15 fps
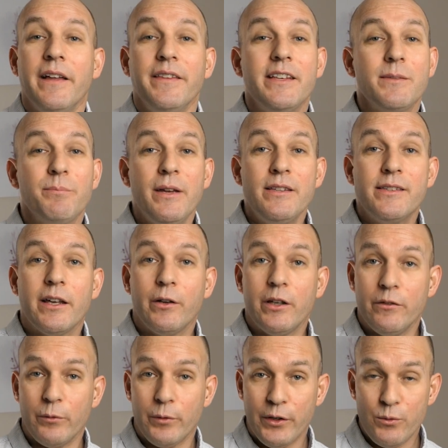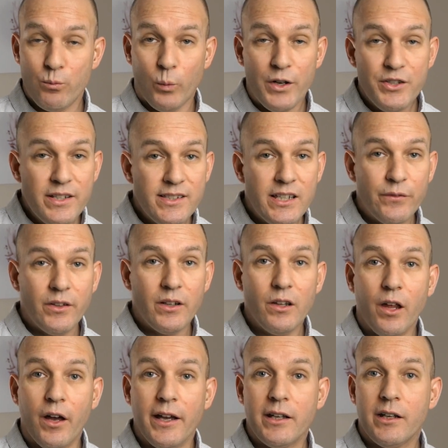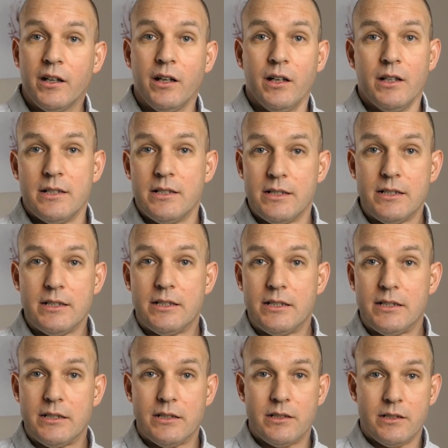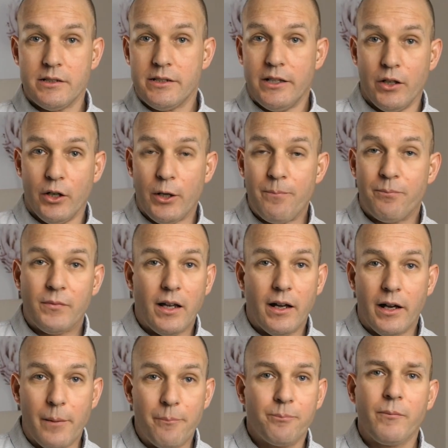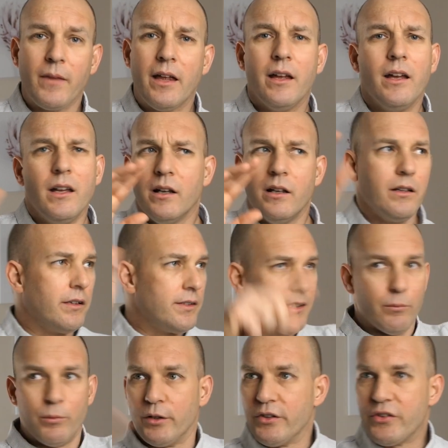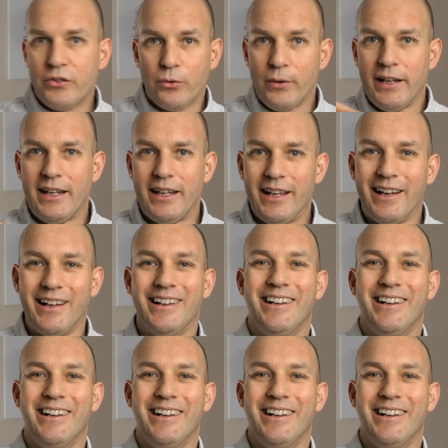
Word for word: This means that in watching something like, uh, you know, um, somewhere on the screen here,